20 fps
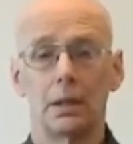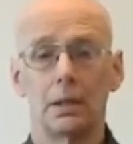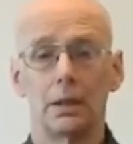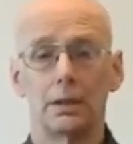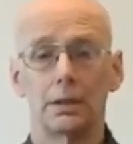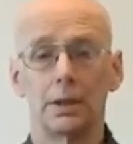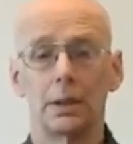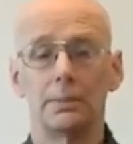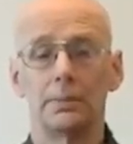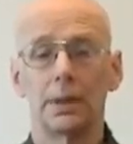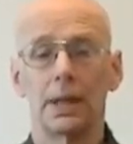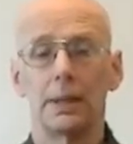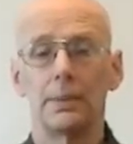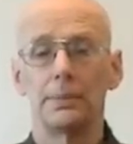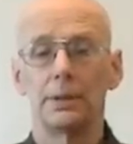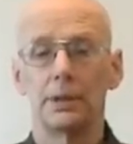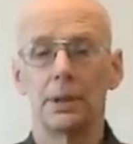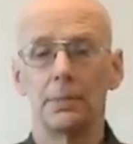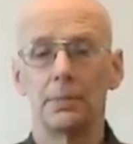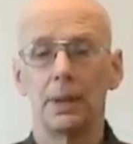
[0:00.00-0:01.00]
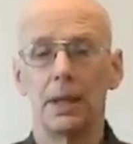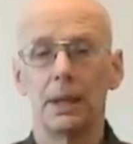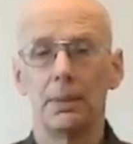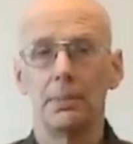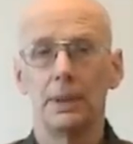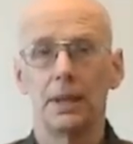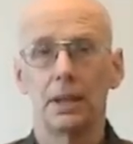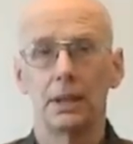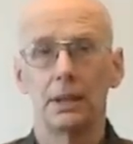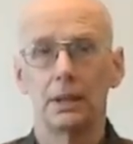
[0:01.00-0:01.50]
Sometimes there may
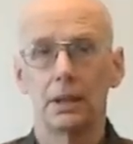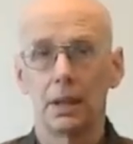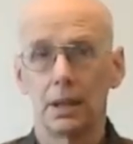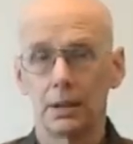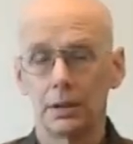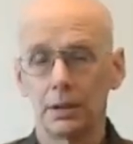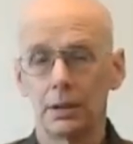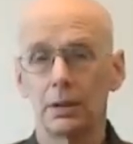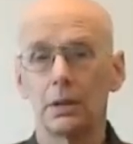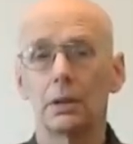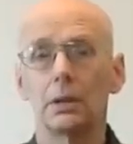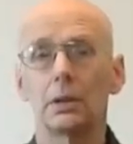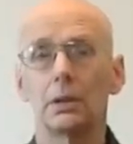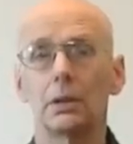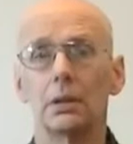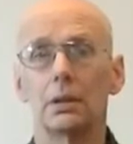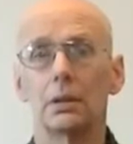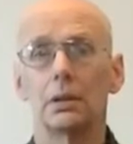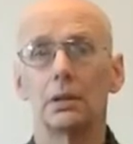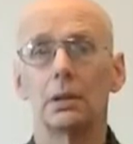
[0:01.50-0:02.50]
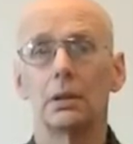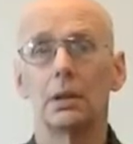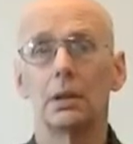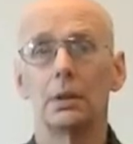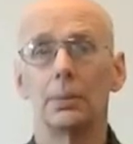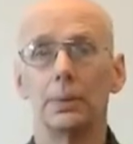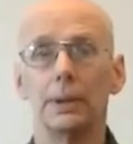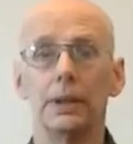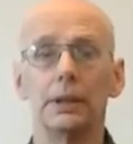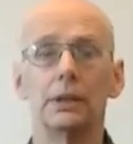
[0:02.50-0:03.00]
be another
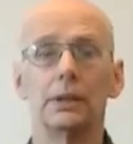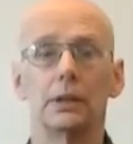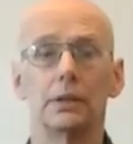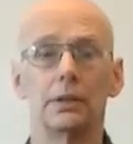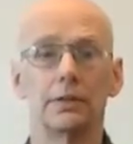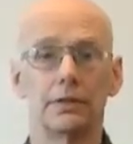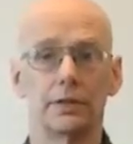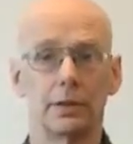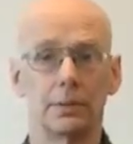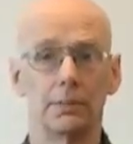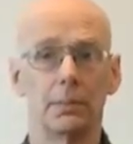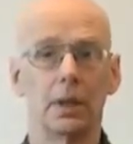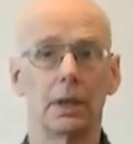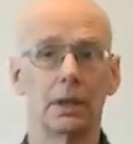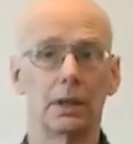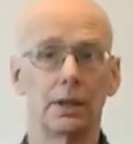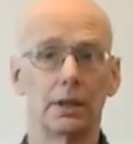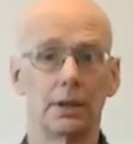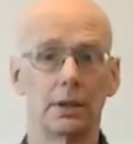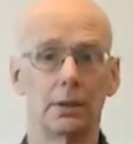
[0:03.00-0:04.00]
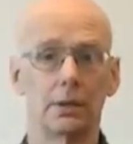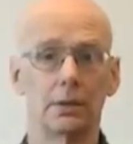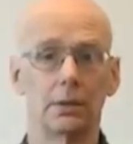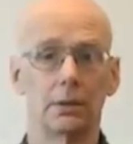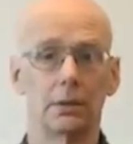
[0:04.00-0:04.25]
reason for Makyo.